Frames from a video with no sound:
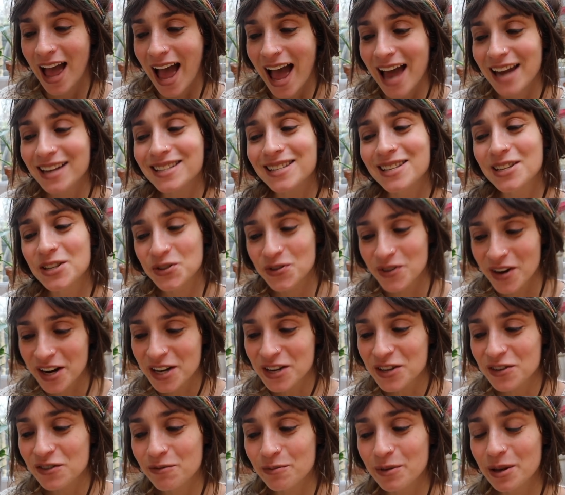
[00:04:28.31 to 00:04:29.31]
And it's
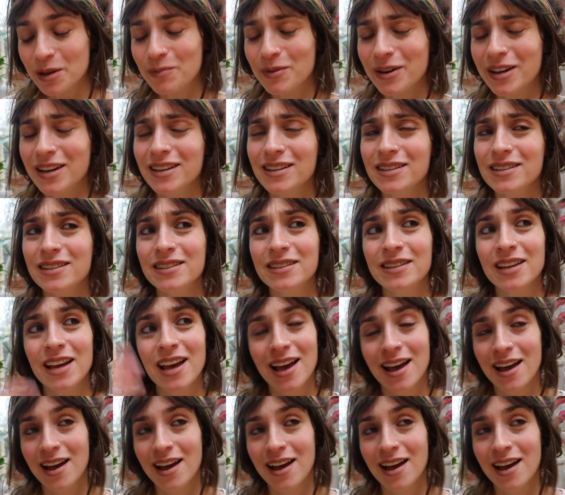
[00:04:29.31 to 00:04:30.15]
strange for me because